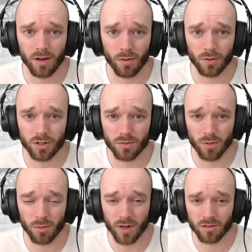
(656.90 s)
with this
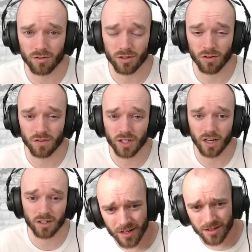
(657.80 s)
mobilized reserve
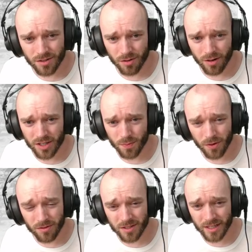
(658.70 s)
change. So I
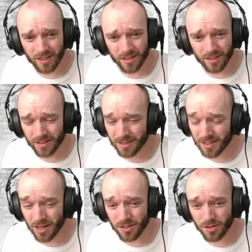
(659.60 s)
suppose technically
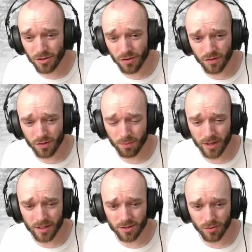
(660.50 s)
this is a nerf
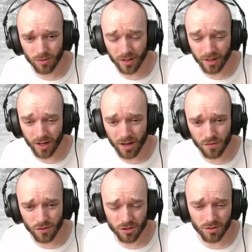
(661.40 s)
compared to the
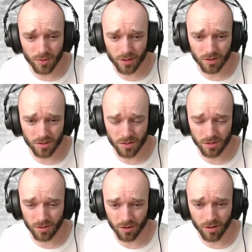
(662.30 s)
live version,
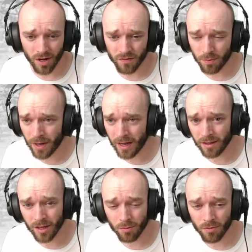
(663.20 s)
because you know you have to
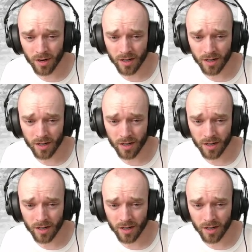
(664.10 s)
pay the upgrade